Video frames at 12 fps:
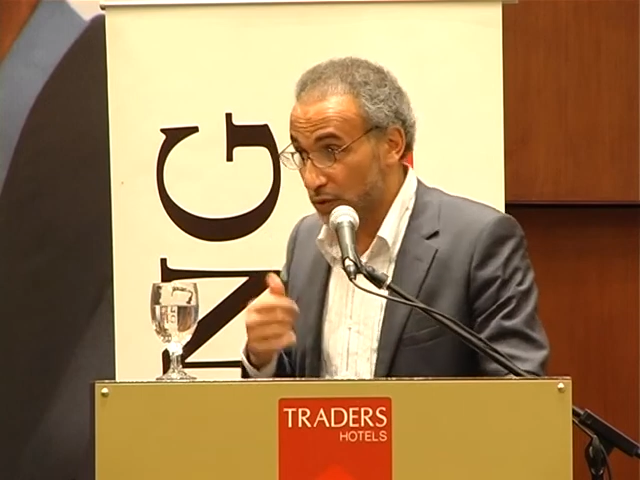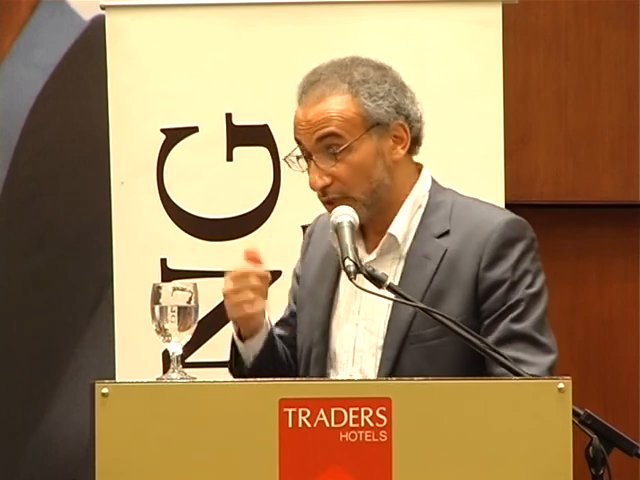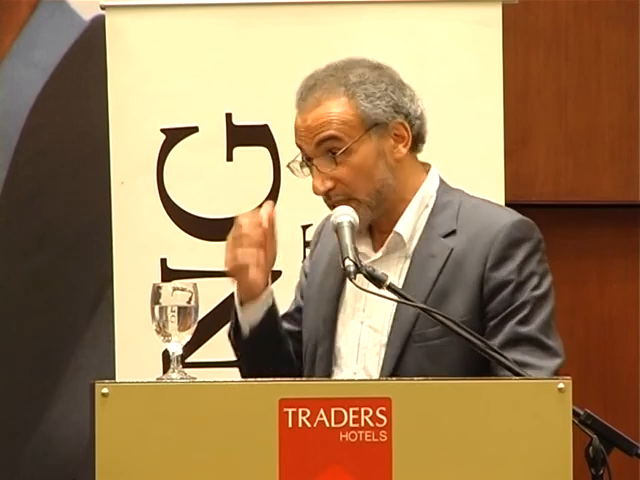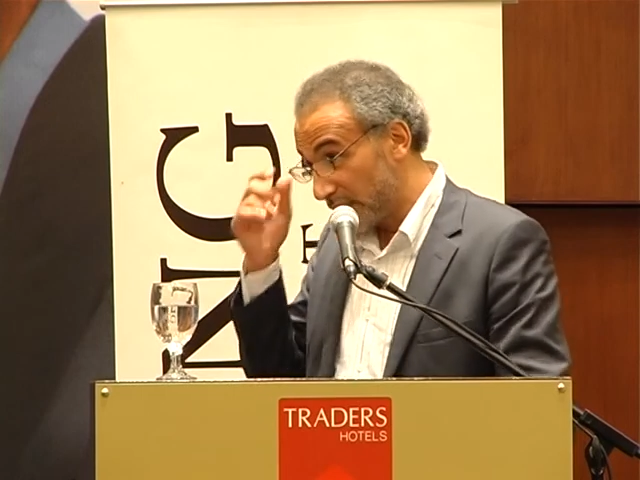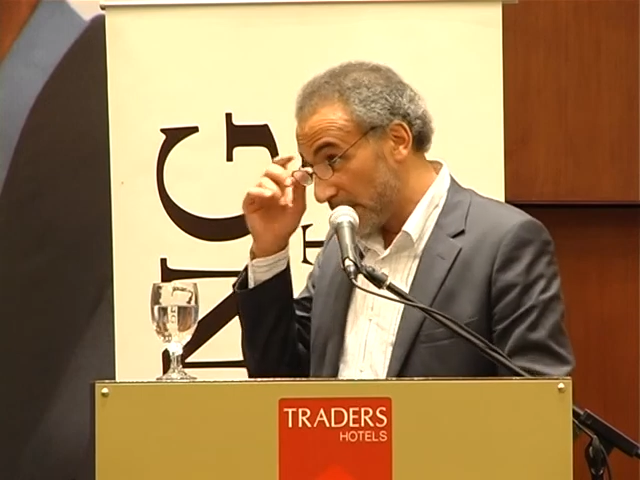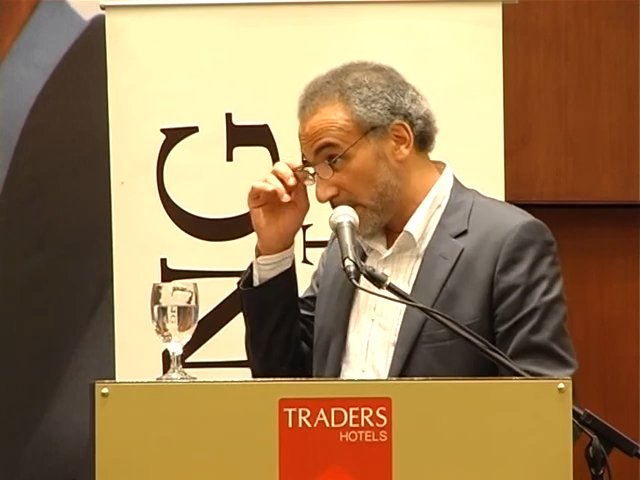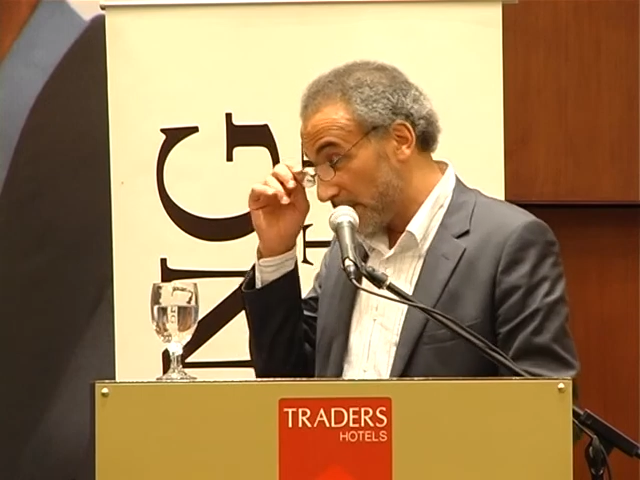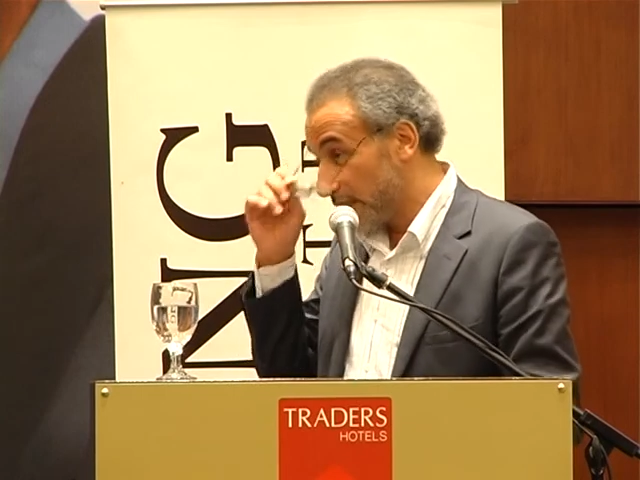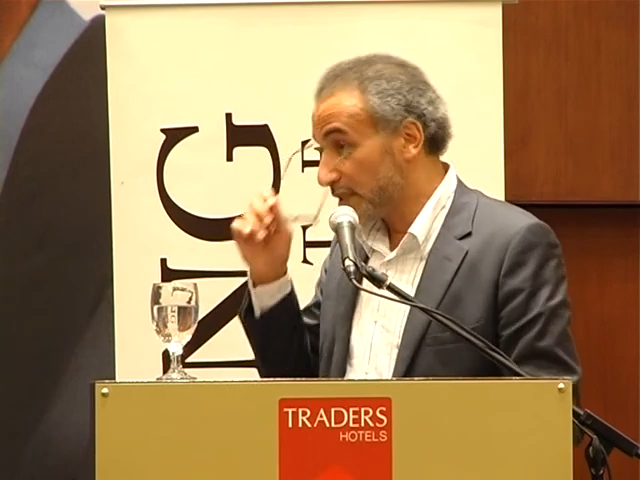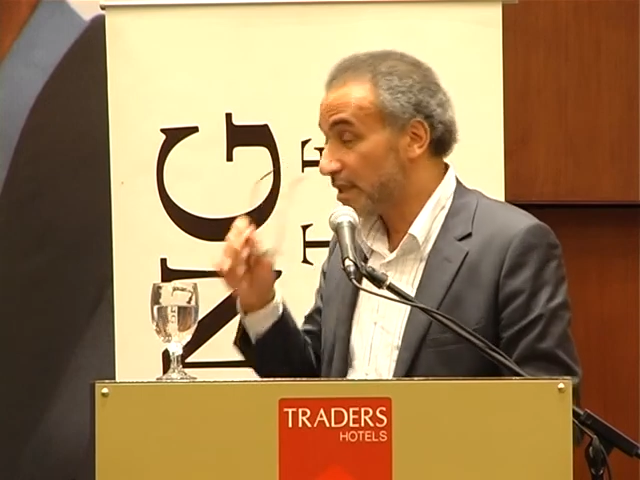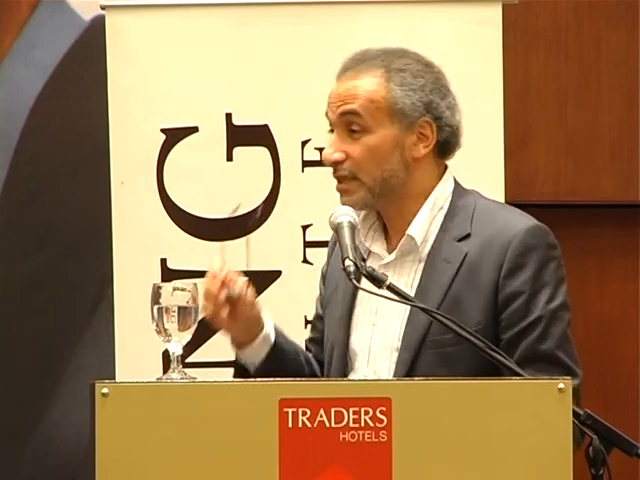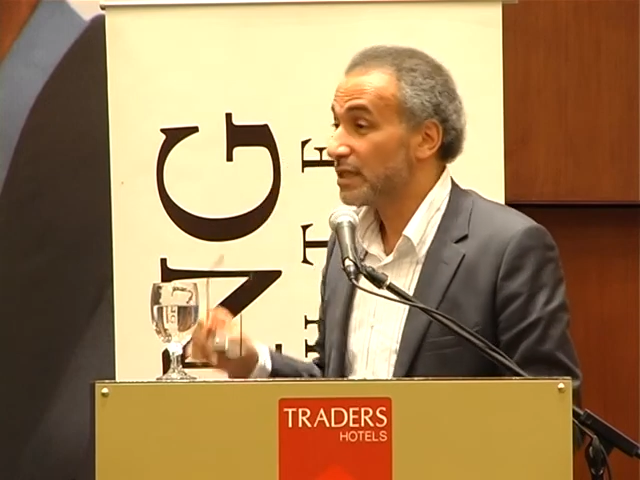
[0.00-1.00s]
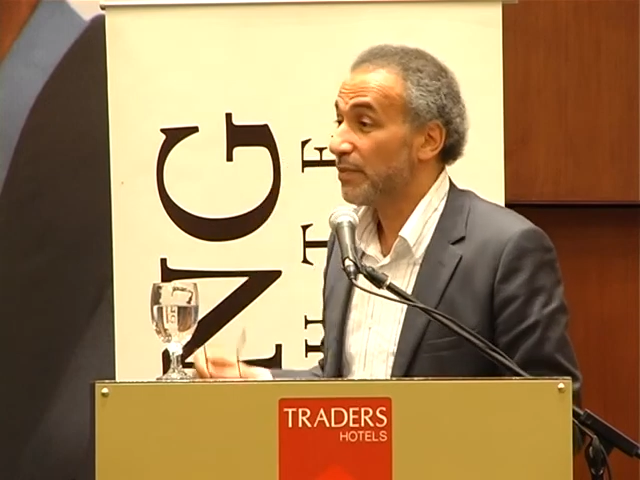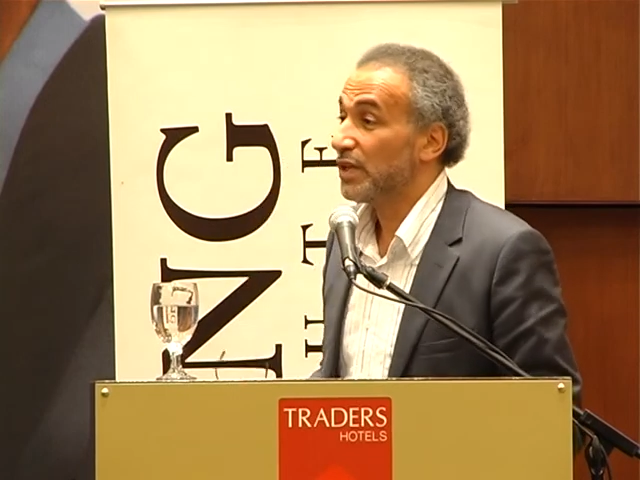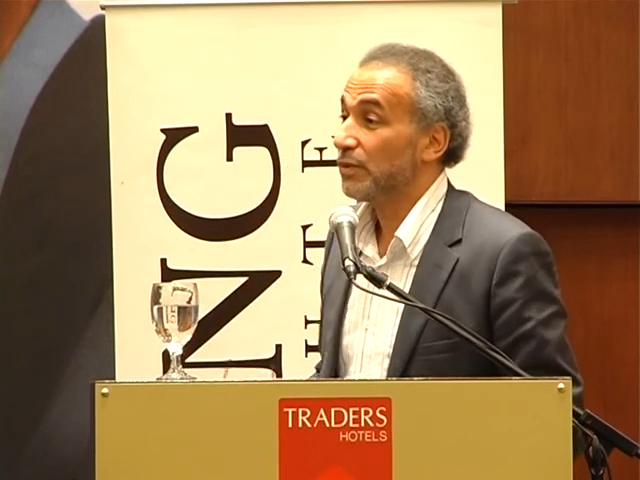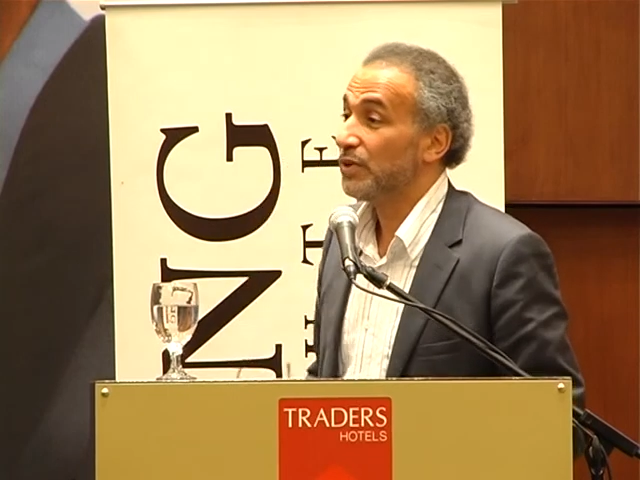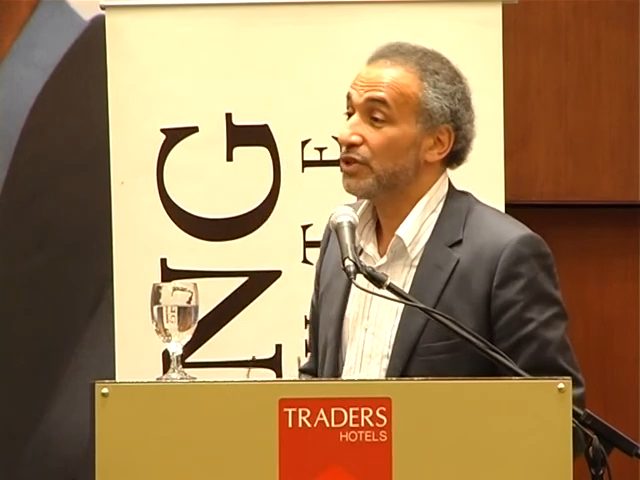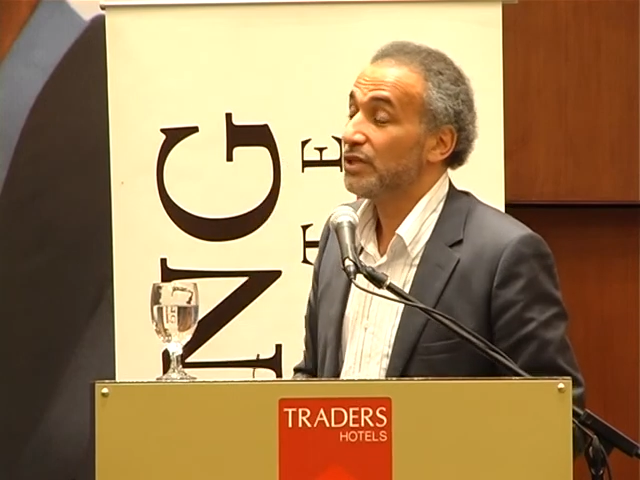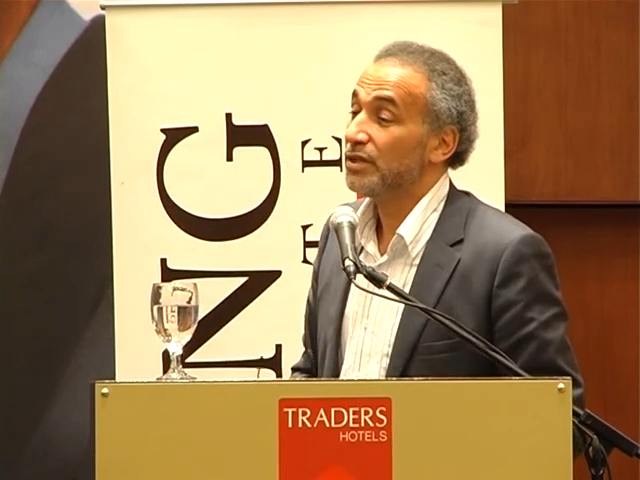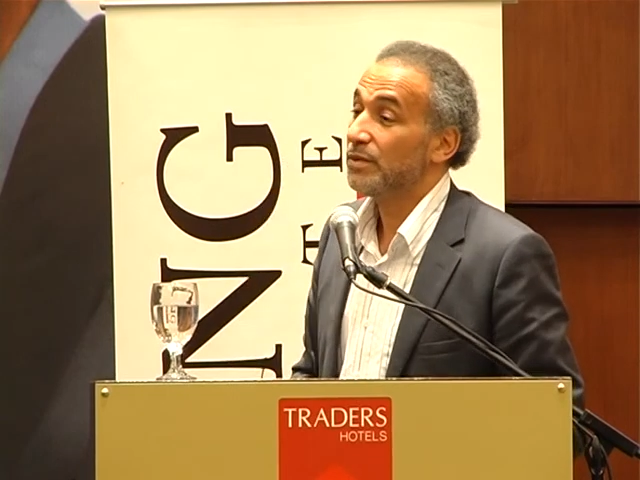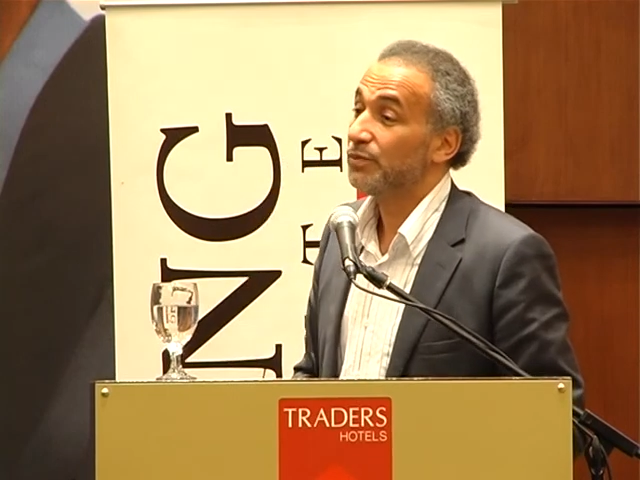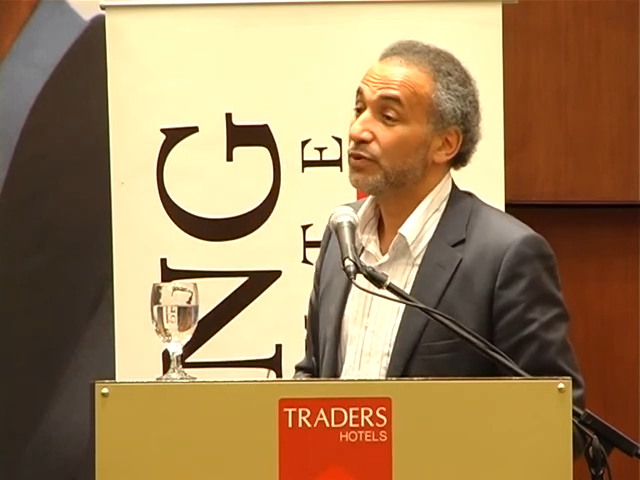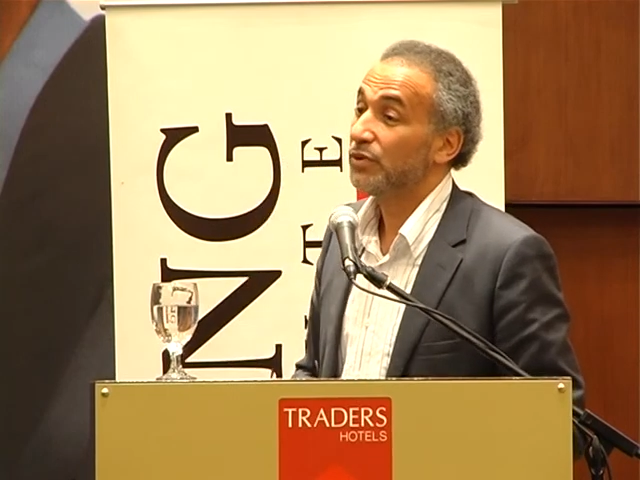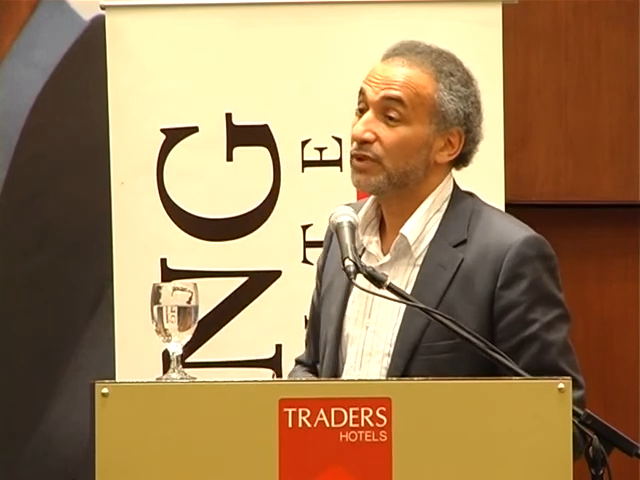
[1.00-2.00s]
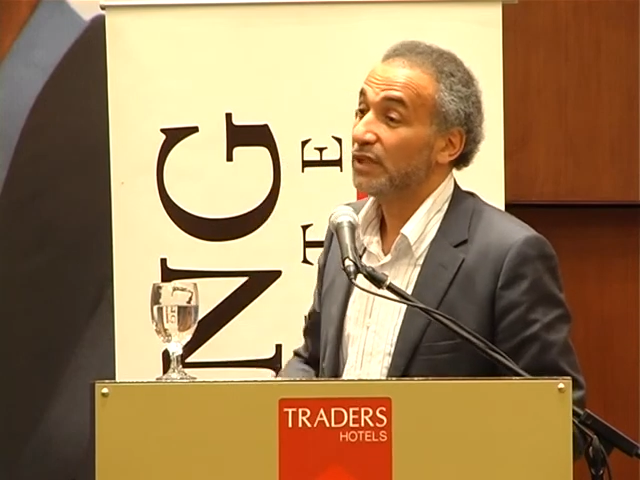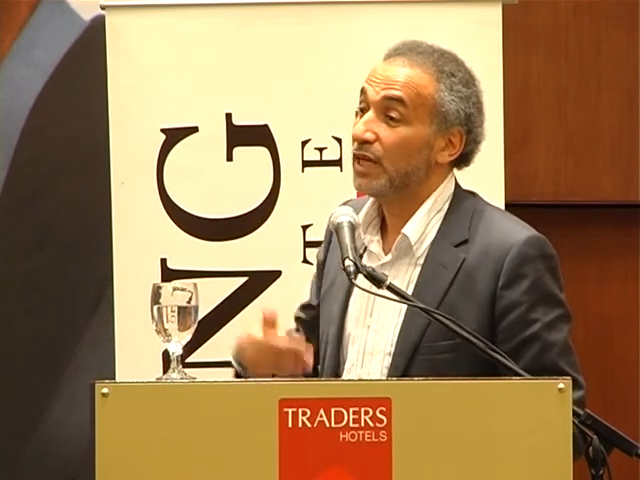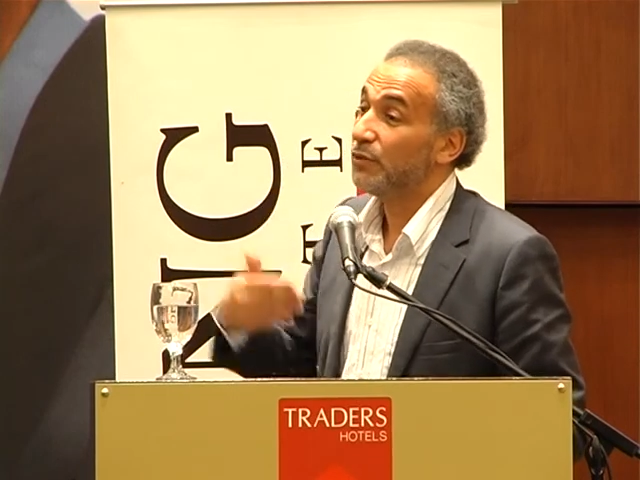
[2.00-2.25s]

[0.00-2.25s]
this is something which is important,